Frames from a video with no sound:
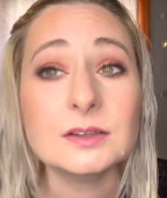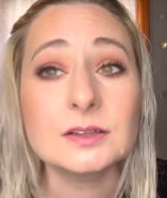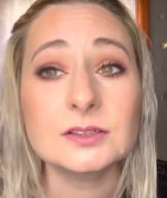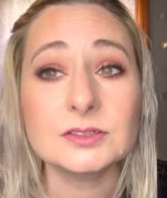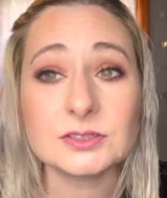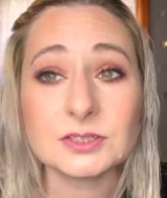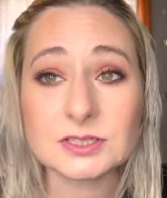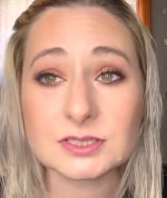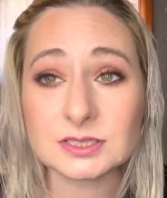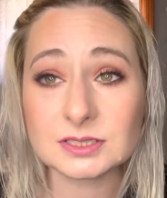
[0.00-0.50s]

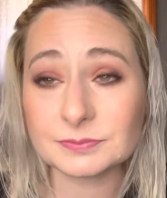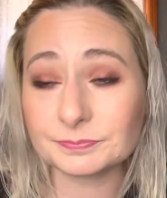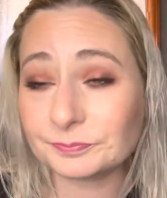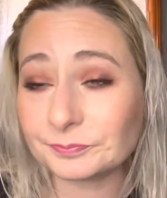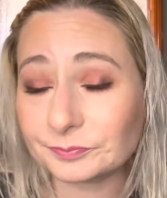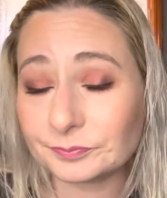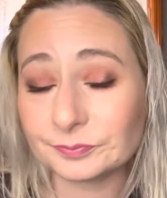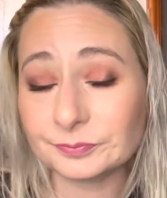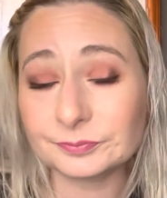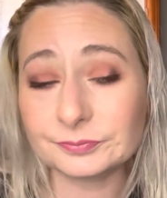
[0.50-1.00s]
Just,
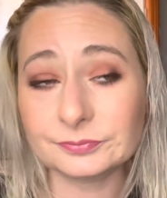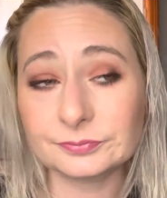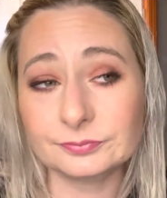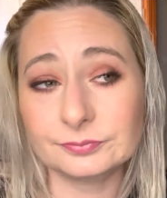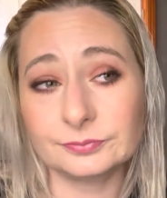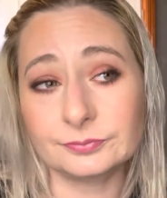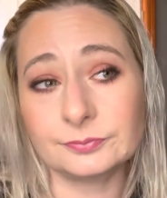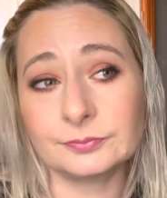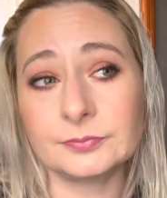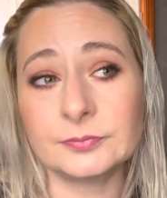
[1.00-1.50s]

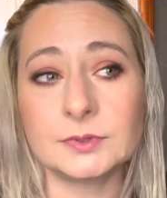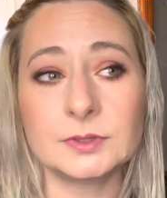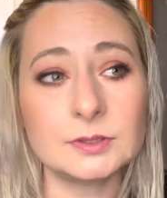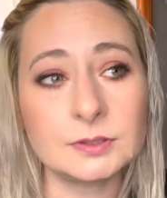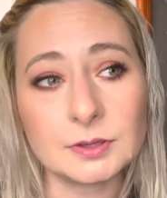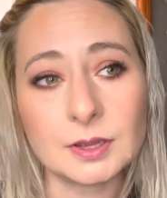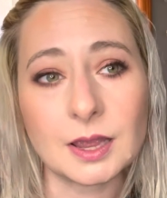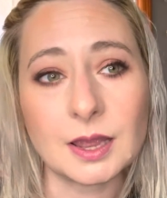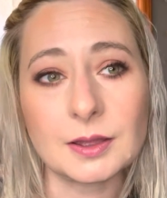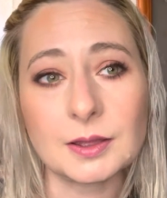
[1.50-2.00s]

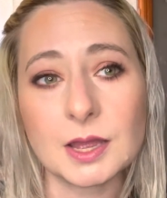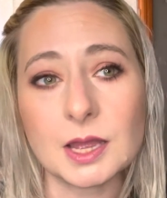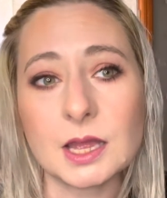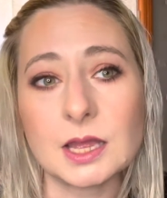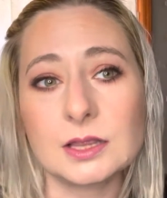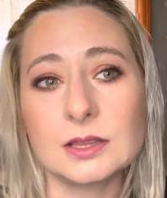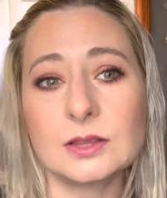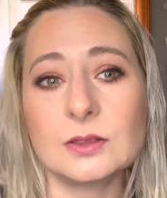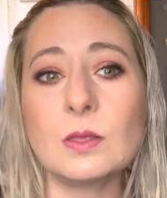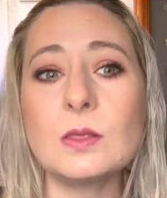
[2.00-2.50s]

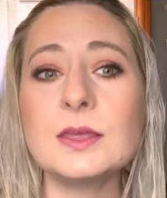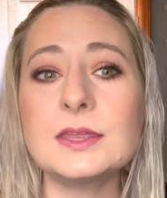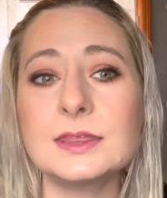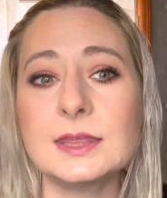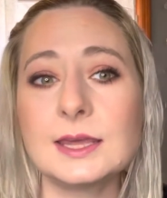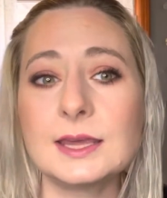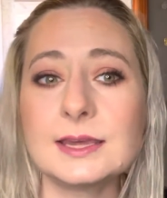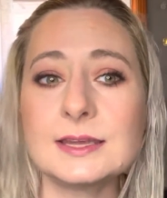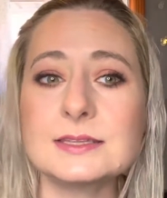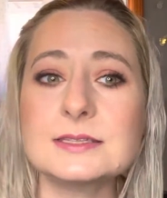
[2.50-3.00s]
the only
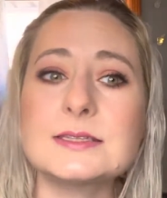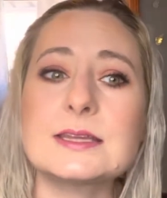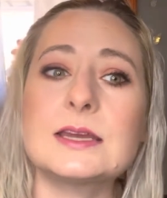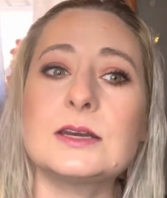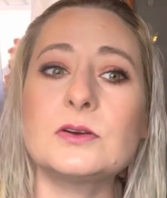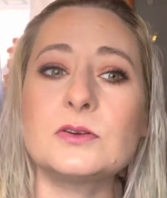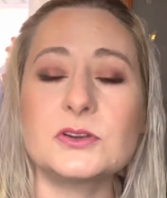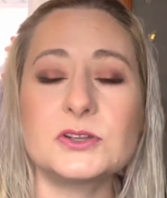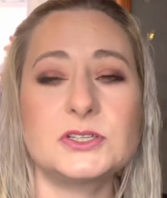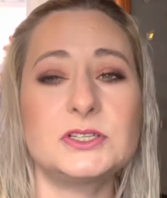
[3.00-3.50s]
thing is I
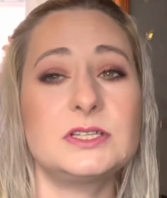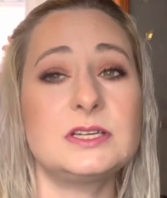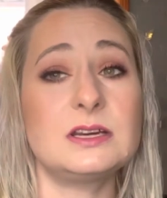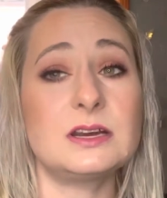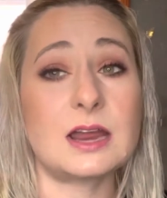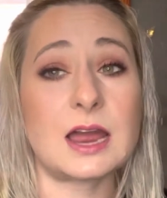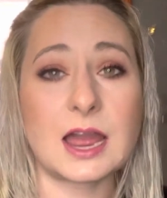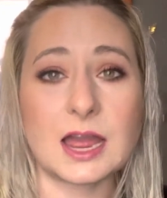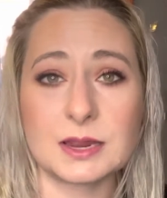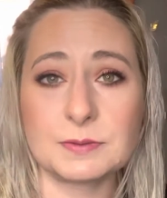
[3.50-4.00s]
noticed you need an
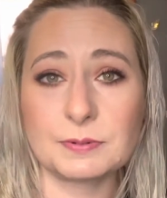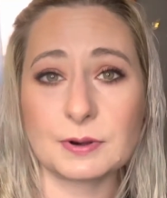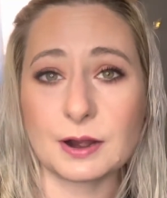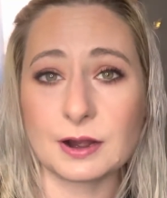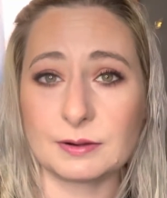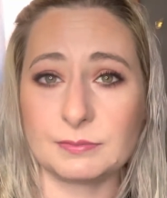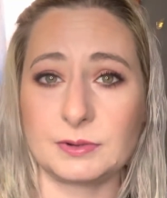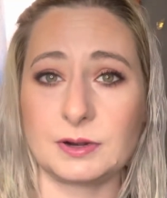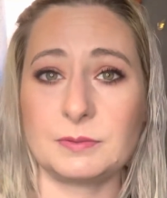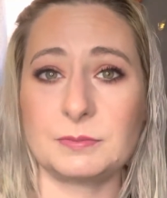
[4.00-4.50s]
eye
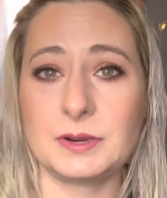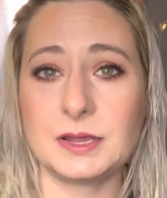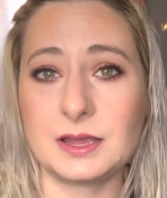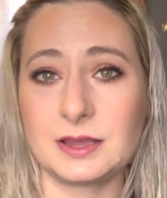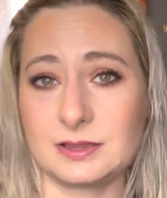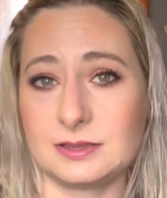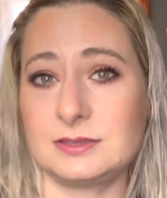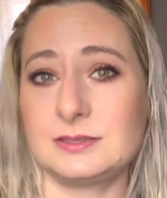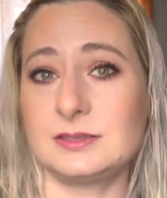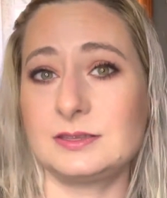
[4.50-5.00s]
primer
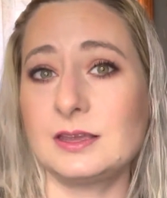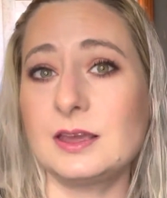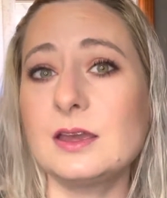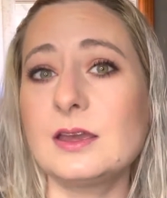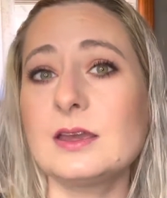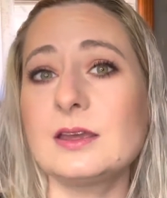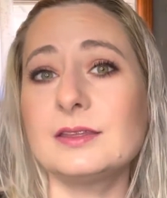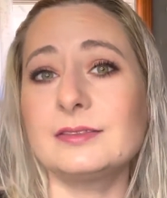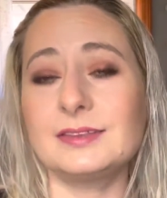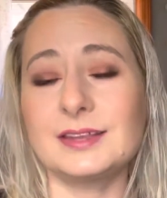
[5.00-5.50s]
because
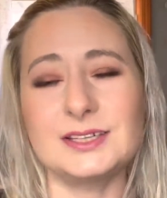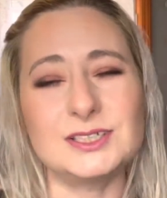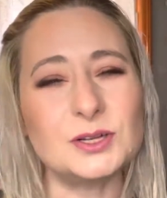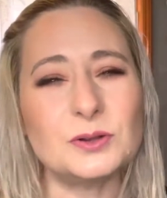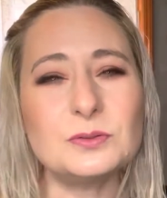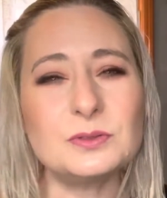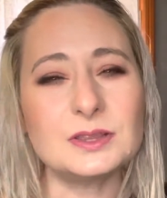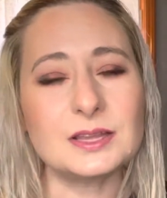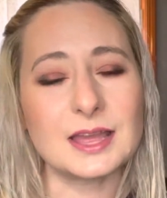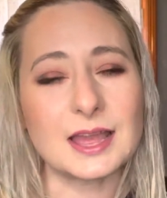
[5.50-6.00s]
they
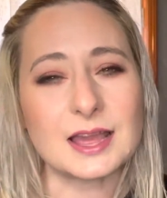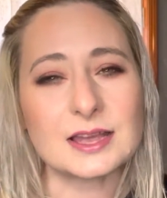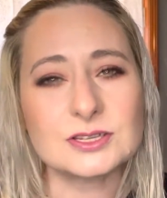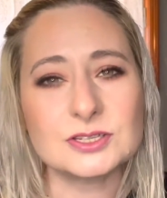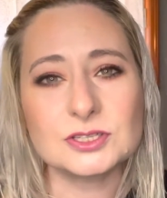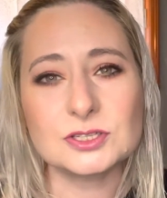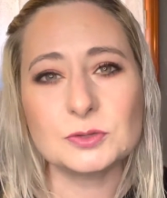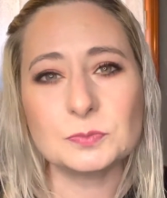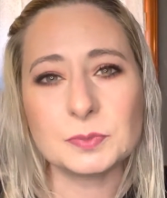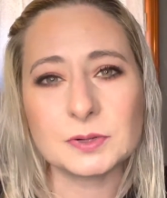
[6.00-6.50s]
don't last
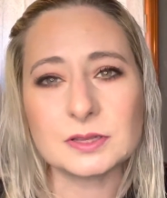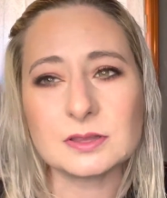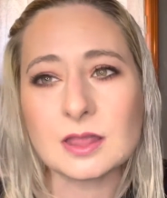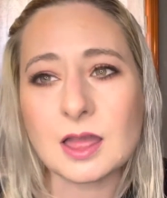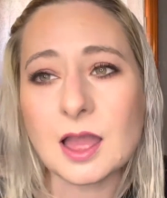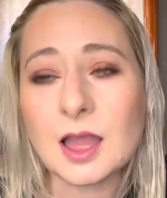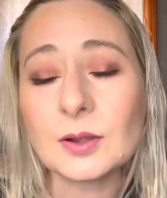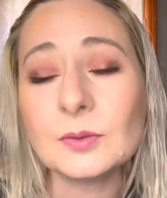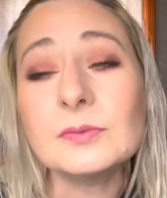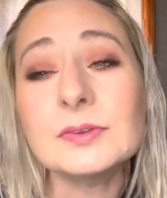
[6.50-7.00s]
super
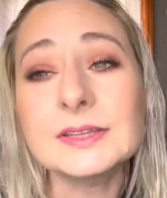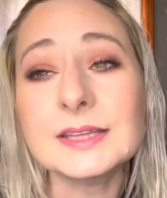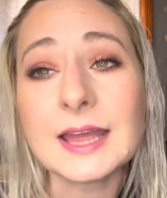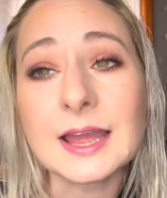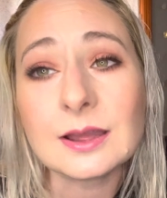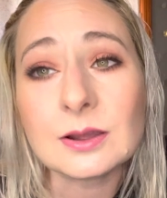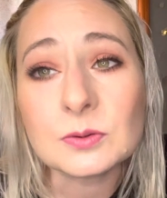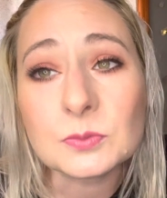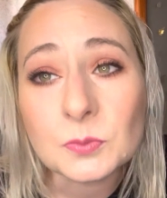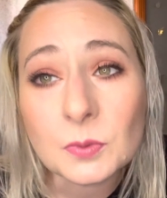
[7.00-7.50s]
long
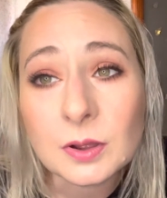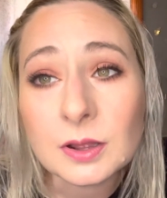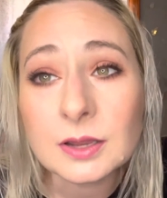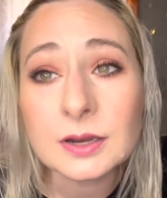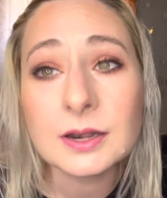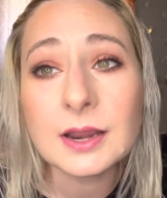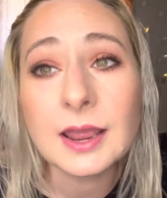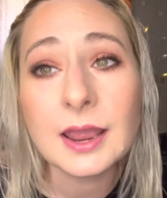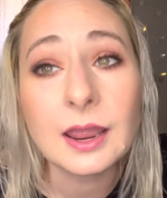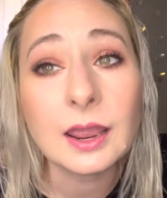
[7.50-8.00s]
without
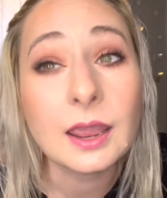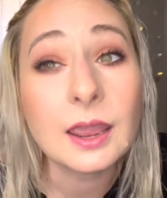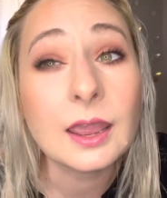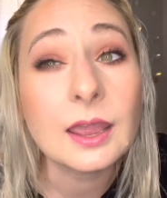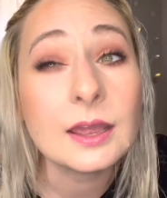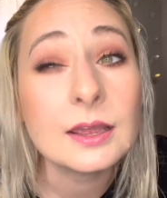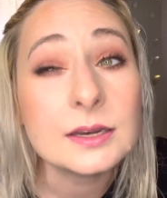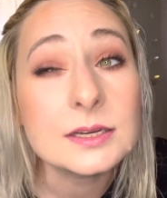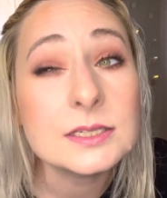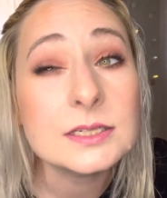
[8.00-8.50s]
one
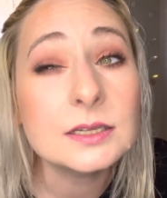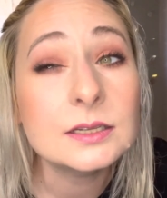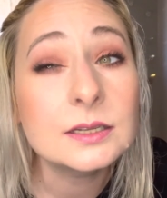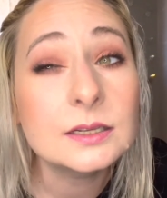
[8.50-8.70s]
and